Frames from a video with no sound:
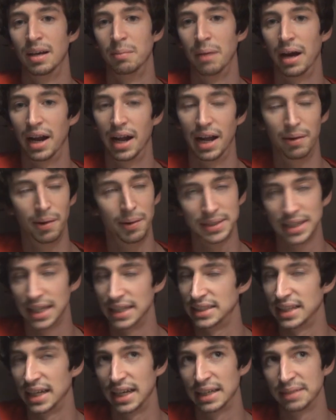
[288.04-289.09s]
But uh, what was I
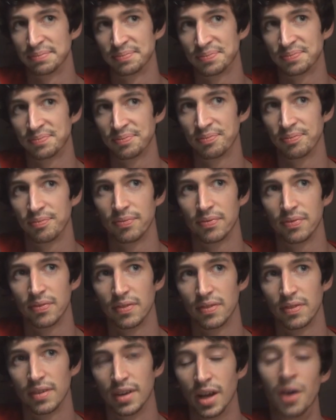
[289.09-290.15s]
saying?
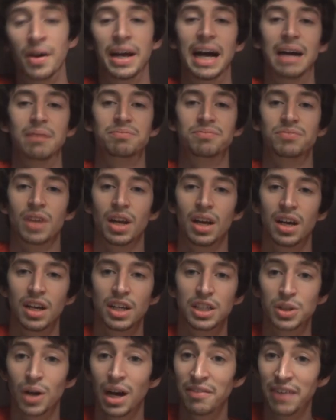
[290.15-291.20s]
Oh yeah.
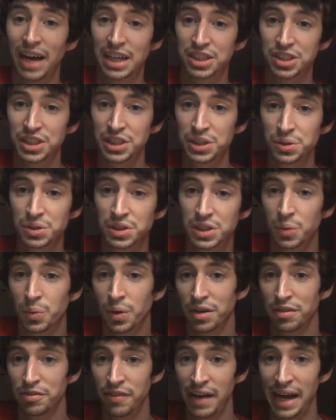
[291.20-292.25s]
So I've actually used the
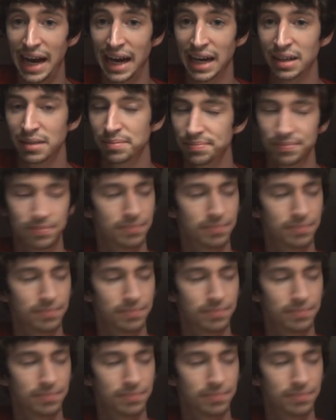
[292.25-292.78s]
word fag